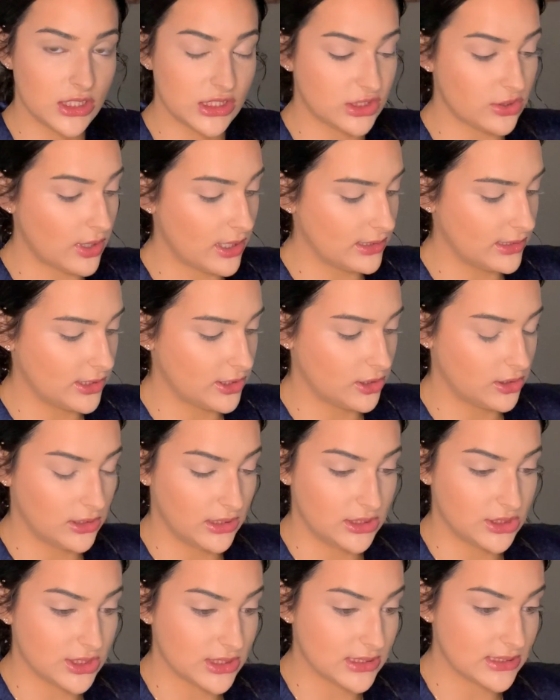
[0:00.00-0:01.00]
so I
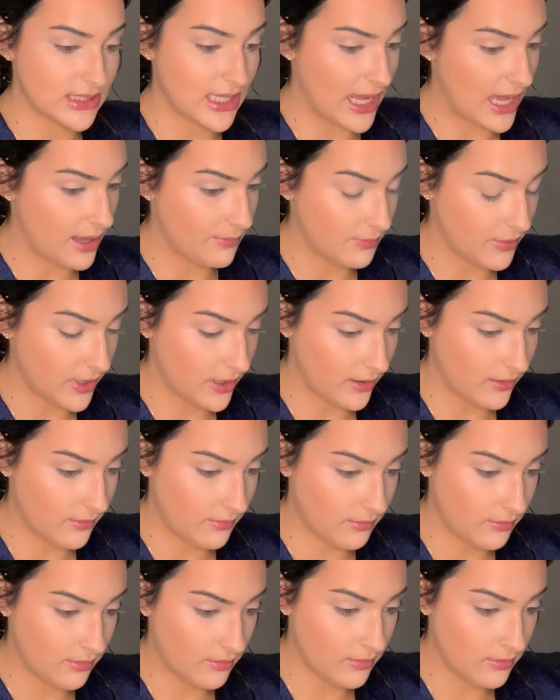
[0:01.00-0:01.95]
literally just tap it.